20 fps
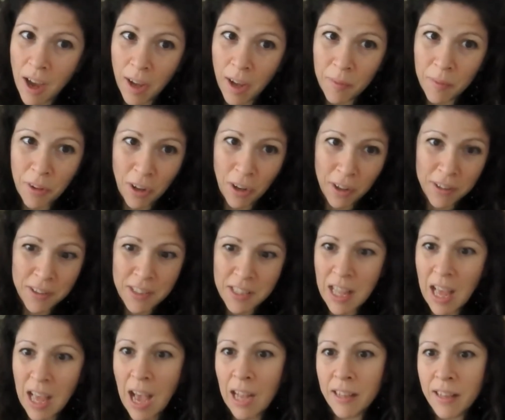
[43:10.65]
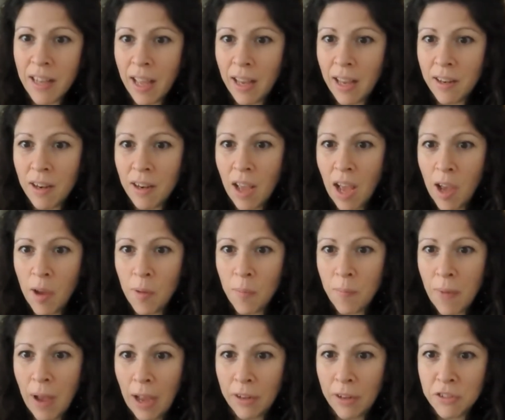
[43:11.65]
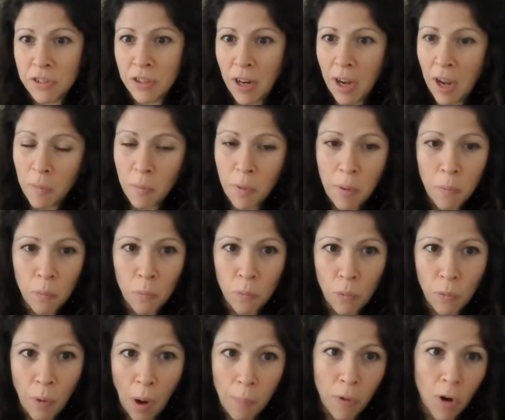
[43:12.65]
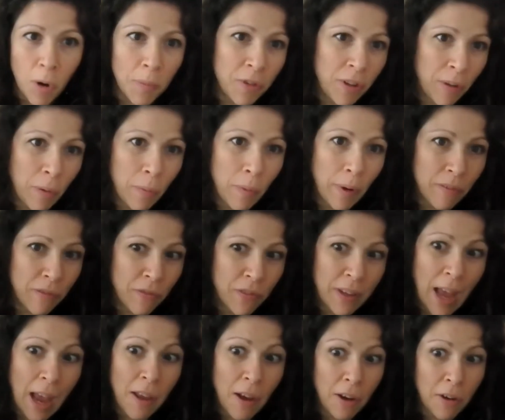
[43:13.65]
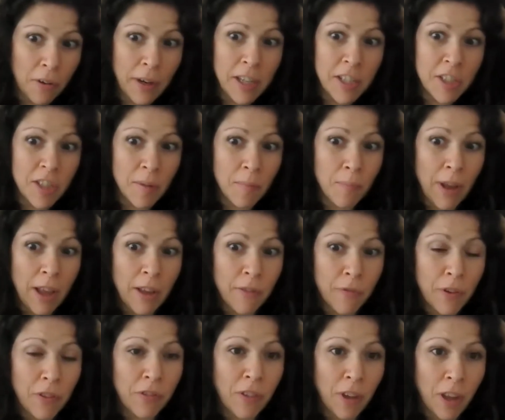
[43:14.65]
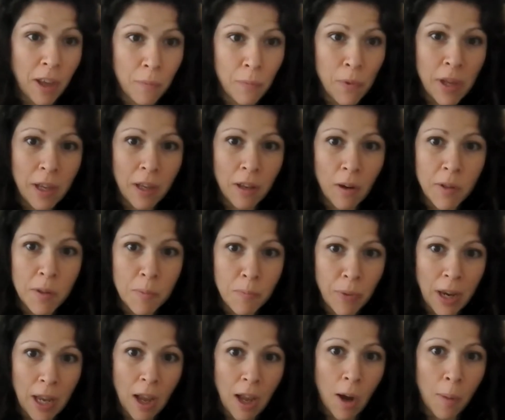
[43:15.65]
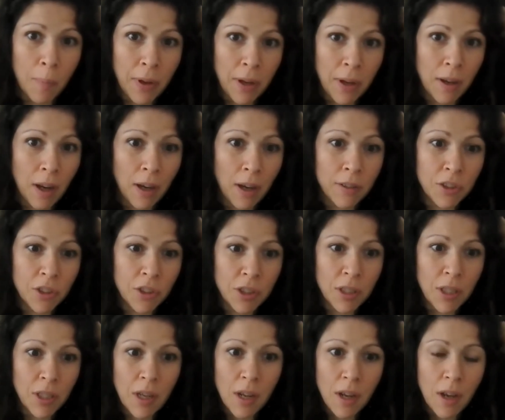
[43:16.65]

To answer that, and then Andrea, I promise you won't forget your question, but if you do, we can always bring it up in Nudge